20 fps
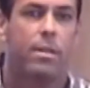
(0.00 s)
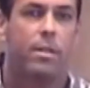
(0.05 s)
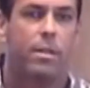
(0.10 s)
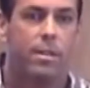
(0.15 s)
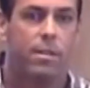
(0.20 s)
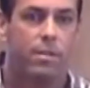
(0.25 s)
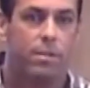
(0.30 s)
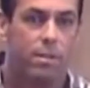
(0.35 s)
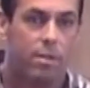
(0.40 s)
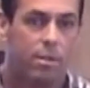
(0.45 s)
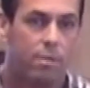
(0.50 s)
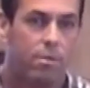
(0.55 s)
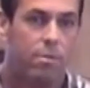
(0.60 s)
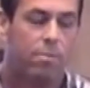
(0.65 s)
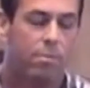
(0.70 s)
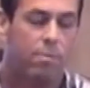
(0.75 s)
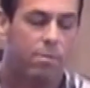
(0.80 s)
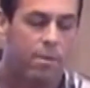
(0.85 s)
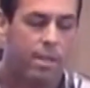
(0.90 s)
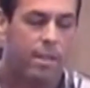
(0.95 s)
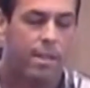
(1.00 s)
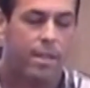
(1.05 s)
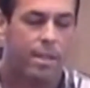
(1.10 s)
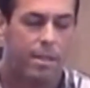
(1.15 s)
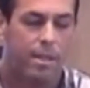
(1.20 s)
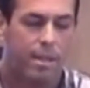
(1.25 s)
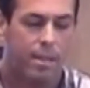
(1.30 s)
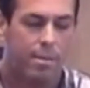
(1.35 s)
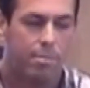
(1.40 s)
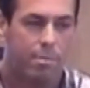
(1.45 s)
And so
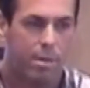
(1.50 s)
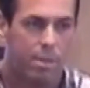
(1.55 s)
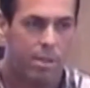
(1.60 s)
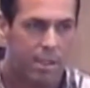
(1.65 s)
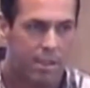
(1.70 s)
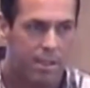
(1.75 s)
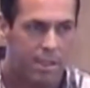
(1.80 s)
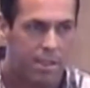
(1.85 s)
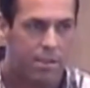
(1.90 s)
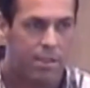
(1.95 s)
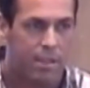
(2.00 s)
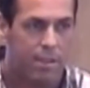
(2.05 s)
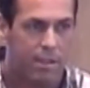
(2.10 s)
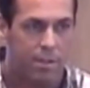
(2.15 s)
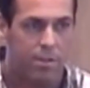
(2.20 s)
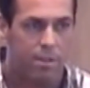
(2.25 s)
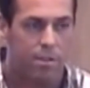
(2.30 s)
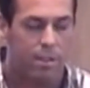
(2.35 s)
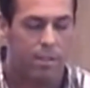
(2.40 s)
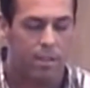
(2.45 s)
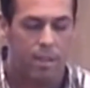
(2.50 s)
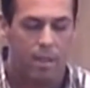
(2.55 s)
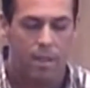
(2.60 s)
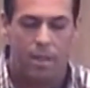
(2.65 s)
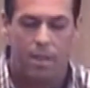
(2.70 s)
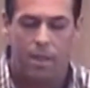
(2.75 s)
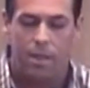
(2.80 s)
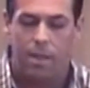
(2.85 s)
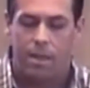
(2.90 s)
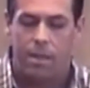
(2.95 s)
I embarked on that challenge, and
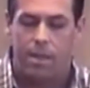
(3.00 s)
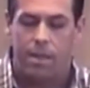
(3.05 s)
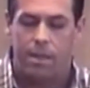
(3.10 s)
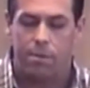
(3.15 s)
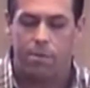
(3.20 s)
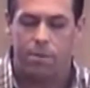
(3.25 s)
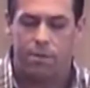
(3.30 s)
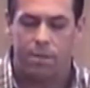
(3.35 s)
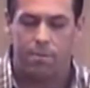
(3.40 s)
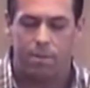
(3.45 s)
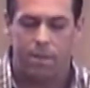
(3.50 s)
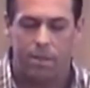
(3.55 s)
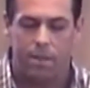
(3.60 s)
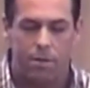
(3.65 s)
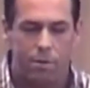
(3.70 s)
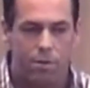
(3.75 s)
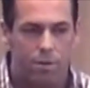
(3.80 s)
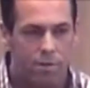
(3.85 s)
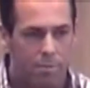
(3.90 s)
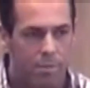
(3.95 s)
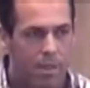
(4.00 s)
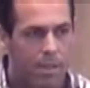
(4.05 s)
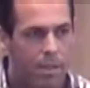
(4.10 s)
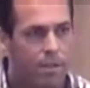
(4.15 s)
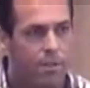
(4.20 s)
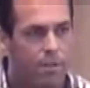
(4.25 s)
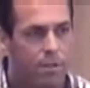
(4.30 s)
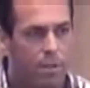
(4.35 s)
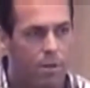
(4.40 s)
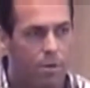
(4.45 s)
it was something new to me.
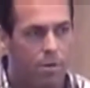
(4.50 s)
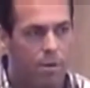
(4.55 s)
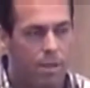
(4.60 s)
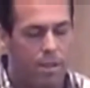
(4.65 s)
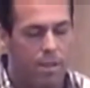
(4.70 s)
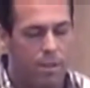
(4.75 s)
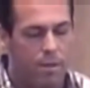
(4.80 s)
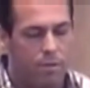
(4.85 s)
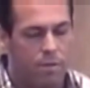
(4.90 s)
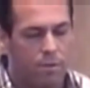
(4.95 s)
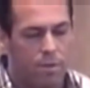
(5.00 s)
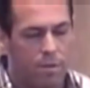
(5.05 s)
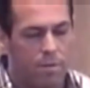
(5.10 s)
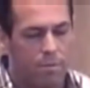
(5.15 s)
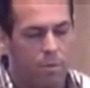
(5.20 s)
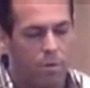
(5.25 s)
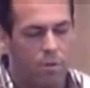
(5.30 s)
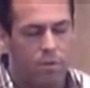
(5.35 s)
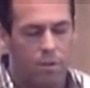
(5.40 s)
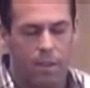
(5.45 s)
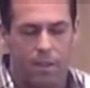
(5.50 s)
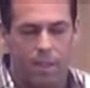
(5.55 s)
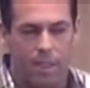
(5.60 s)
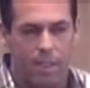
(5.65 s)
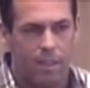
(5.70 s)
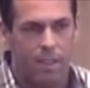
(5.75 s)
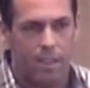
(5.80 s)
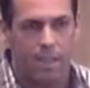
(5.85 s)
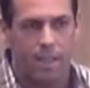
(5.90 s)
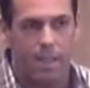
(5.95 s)
And this was a most
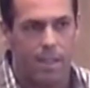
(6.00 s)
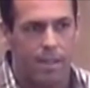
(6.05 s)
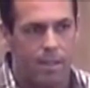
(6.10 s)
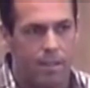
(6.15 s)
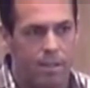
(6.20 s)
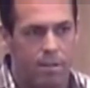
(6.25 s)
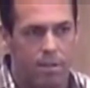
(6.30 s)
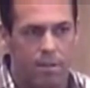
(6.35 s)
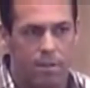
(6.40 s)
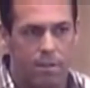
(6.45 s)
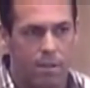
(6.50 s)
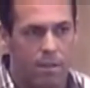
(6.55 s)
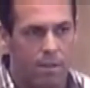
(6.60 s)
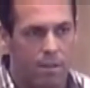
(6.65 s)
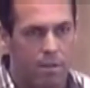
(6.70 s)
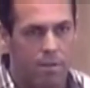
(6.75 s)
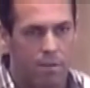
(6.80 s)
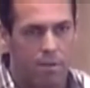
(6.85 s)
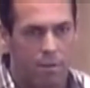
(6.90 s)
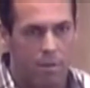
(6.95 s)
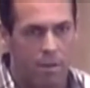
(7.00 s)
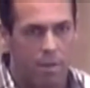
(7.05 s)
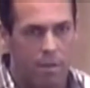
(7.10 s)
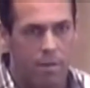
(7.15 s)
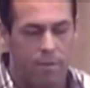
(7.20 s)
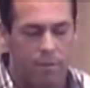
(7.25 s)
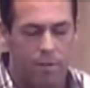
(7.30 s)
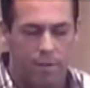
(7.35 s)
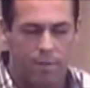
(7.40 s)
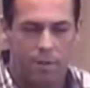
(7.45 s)
unlikely guy, just
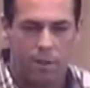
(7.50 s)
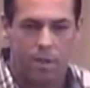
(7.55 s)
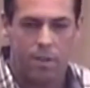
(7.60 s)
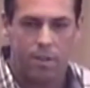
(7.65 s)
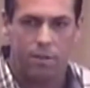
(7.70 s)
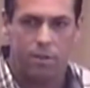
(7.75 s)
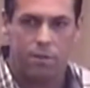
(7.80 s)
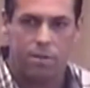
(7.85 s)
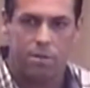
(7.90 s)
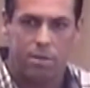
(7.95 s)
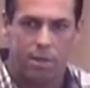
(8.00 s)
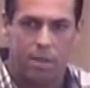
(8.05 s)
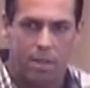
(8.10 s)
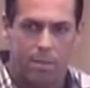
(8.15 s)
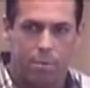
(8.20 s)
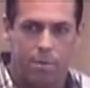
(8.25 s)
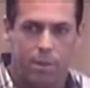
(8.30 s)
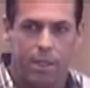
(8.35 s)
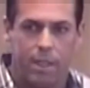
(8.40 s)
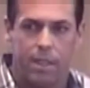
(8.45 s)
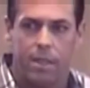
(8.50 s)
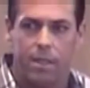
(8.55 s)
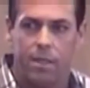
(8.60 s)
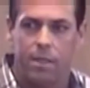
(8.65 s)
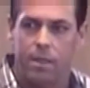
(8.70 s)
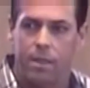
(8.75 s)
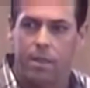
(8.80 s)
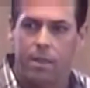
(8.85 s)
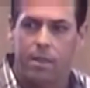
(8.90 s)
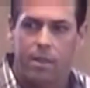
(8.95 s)
of different culture, upbringing,
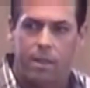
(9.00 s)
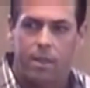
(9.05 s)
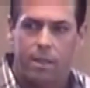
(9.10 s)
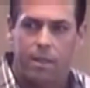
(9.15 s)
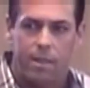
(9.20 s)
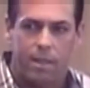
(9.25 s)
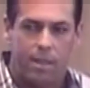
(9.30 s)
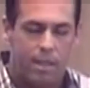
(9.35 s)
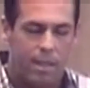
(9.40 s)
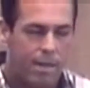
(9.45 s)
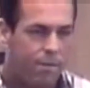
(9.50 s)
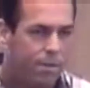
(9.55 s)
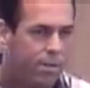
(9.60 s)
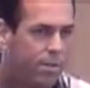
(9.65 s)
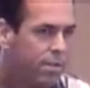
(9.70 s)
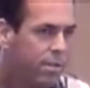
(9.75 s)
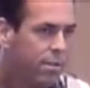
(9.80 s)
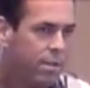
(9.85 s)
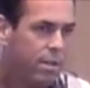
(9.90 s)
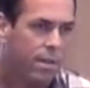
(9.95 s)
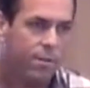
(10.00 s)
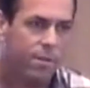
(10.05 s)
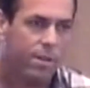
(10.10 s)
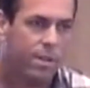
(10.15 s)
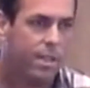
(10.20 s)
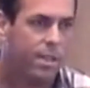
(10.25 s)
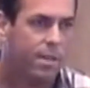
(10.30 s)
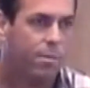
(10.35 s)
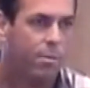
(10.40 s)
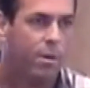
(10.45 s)
every
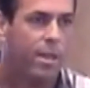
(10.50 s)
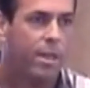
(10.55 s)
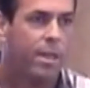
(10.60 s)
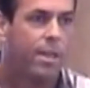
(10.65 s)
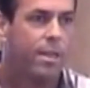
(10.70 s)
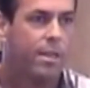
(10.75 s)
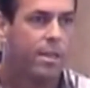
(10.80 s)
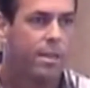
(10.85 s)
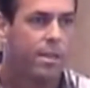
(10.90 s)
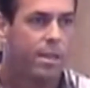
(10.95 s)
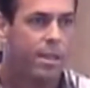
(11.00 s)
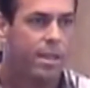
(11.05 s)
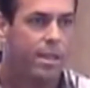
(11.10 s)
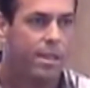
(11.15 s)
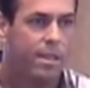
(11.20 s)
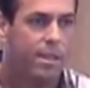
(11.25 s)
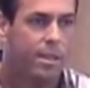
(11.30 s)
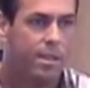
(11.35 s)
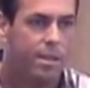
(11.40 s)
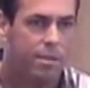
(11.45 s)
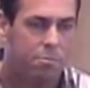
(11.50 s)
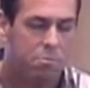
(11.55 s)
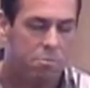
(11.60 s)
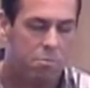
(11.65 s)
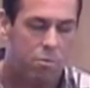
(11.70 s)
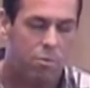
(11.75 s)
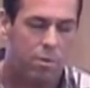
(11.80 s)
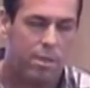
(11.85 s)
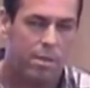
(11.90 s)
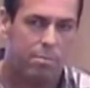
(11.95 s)
kind of way. And
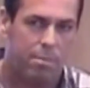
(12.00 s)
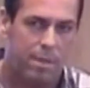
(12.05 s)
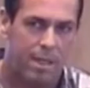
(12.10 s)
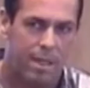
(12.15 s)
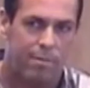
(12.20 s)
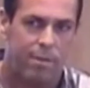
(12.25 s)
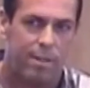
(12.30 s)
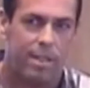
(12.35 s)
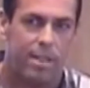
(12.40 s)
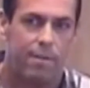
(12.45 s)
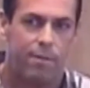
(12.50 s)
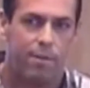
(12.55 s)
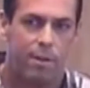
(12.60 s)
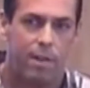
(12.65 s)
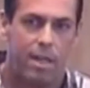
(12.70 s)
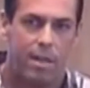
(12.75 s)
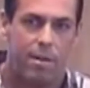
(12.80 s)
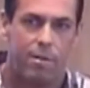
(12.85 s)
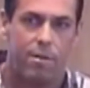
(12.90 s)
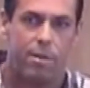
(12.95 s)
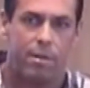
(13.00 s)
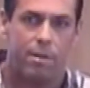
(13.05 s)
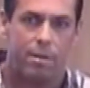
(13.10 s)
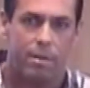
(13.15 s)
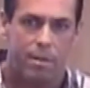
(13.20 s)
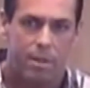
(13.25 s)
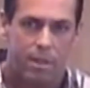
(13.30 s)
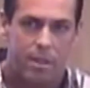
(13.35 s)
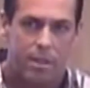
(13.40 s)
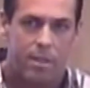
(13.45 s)
we met every day for an hour and
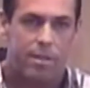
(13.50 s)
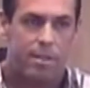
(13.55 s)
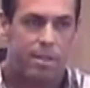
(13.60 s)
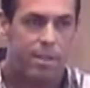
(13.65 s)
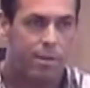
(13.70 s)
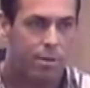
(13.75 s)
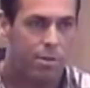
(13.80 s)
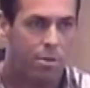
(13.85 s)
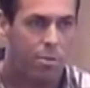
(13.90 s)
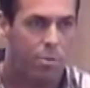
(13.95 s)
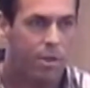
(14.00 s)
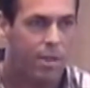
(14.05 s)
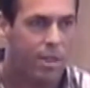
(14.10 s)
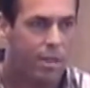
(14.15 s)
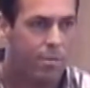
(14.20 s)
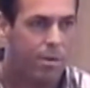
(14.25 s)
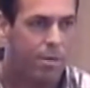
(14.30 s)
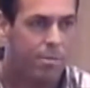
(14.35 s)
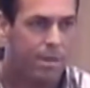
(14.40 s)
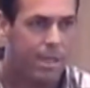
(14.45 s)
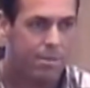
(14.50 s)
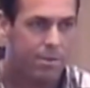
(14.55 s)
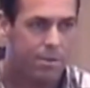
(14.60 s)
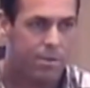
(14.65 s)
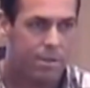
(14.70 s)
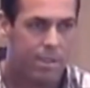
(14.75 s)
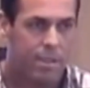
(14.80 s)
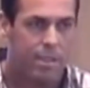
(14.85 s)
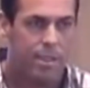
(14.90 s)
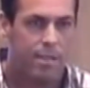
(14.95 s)
did our own one-on-one Bible
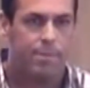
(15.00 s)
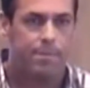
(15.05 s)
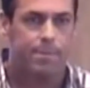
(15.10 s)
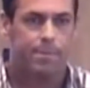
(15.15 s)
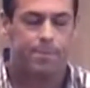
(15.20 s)
study.